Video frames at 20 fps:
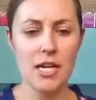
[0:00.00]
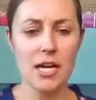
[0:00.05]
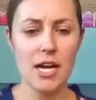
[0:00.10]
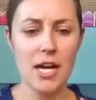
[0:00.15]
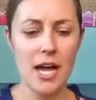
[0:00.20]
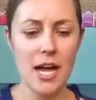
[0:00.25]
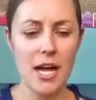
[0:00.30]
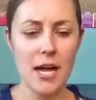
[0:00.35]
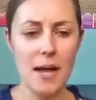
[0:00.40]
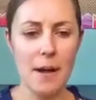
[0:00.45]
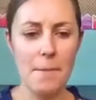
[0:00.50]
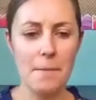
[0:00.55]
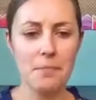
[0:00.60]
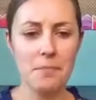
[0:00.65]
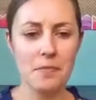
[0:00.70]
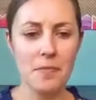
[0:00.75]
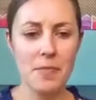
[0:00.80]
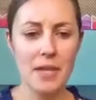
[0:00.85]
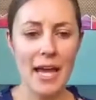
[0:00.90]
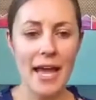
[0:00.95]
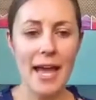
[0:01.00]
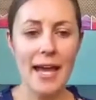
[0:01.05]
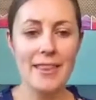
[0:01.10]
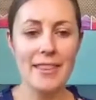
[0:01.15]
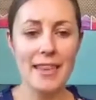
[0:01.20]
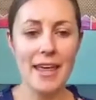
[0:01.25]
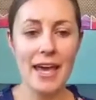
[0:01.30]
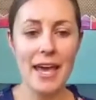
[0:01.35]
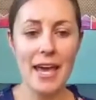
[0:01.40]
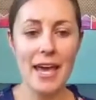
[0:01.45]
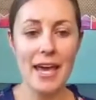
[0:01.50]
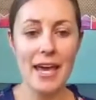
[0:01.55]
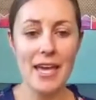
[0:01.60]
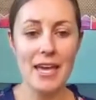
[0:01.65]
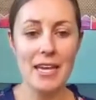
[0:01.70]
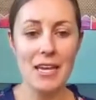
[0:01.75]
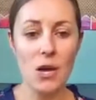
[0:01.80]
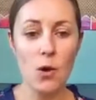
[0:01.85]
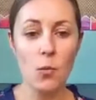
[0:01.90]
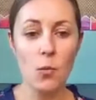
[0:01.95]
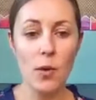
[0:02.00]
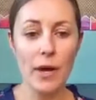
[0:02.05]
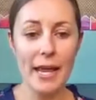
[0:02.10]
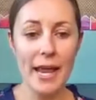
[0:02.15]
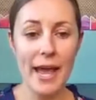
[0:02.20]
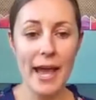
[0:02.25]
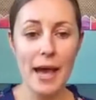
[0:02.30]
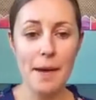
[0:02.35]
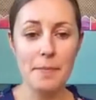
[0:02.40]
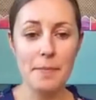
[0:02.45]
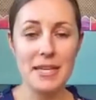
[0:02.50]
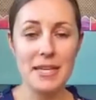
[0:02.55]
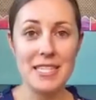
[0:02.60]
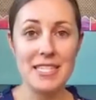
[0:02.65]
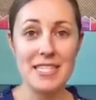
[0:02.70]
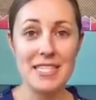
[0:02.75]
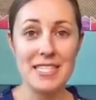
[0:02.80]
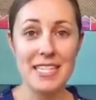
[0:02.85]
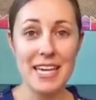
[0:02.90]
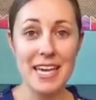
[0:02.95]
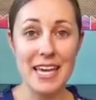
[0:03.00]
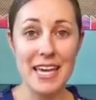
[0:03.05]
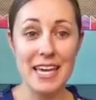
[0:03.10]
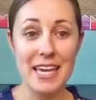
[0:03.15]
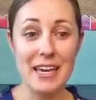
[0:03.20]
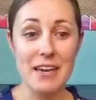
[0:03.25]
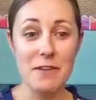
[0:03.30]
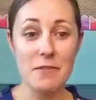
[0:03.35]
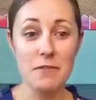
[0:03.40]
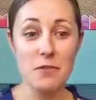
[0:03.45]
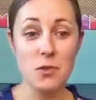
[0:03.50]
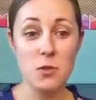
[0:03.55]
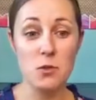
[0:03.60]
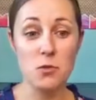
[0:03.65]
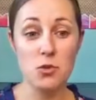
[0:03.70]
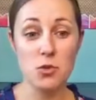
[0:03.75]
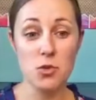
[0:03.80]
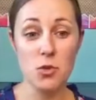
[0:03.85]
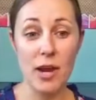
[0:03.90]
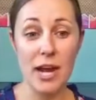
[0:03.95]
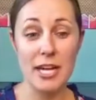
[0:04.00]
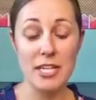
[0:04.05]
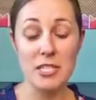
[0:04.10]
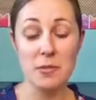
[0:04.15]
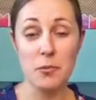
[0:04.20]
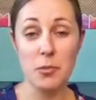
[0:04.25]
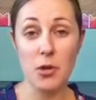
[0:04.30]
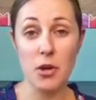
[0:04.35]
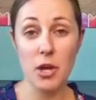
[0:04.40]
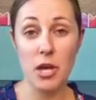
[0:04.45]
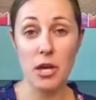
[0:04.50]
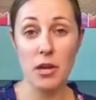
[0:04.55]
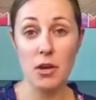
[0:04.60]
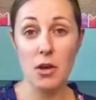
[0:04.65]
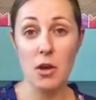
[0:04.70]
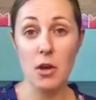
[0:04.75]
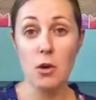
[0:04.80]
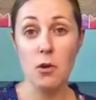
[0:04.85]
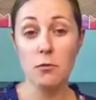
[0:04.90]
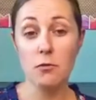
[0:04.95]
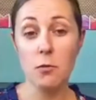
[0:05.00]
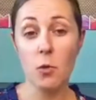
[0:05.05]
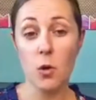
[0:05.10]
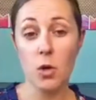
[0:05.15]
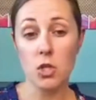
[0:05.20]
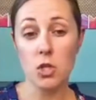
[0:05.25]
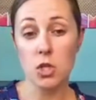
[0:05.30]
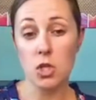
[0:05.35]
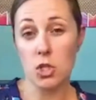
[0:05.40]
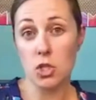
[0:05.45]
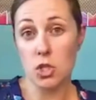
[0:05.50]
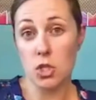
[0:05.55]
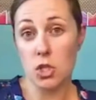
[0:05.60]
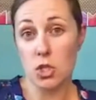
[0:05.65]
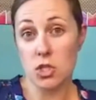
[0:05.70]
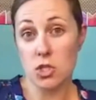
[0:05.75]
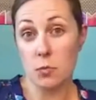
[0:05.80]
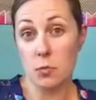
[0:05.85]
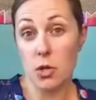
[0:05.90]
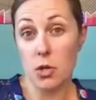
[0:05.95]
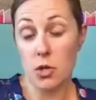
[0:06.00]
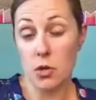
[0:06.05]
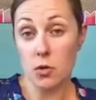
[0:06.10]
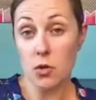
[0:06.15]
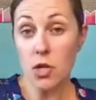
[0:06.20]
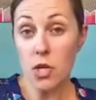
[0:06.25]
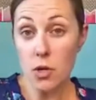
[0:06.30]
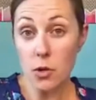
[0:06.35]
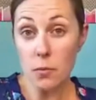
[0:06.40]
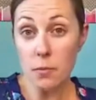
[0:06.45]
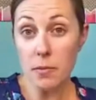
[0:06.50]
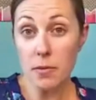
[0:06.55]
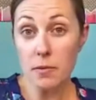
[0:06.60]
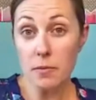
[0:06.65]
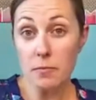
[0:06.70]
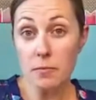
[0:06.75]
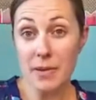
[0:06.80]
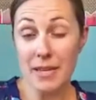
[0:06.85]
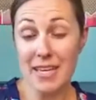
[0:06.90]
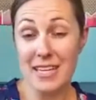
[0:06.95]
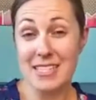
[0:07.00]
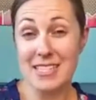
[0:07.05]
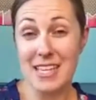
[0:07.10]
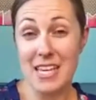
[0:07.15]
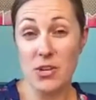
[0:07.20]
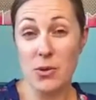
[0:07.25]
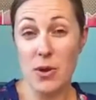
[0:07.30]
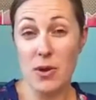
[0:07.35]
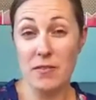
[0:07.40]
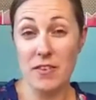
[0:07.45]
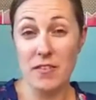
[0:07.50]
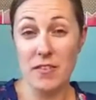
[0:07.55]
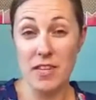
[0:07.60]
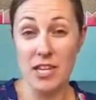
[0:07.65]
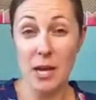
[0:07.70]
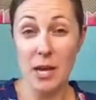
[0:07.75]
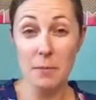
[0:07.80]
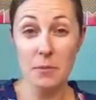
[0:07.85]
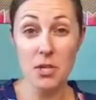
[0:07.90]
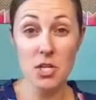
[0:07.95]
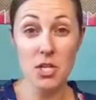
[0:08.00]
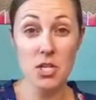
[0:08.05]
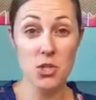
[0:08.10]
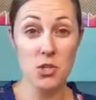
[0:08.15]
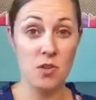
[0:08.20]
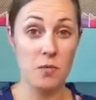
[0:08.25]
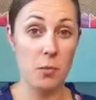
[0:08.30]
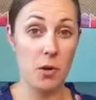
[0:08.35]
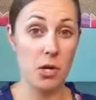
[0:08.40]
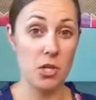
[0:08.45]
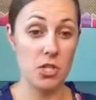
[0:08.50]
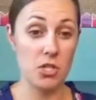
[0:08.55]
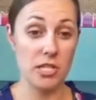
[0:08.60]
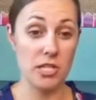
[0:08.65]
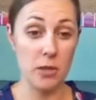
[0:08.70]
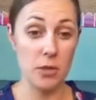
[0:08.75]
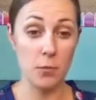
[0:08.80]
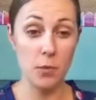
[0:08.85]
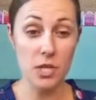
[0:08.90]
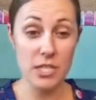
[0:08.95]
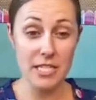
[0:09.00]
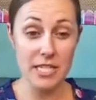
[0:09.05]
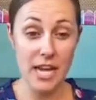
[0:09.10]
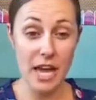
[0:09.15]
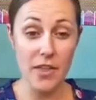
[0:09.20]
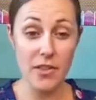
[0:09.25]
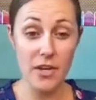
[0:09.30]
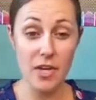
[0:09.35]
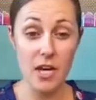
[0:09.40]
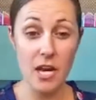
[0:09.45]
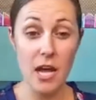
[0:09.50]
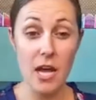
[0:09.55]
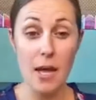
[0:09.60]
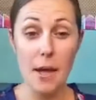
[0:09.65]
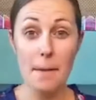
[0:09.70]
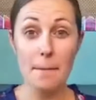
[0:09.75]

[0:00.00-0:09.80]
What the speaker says: And then what happens if you try to put 4 learners per group, because then you have even numbers, you have partners that can work together,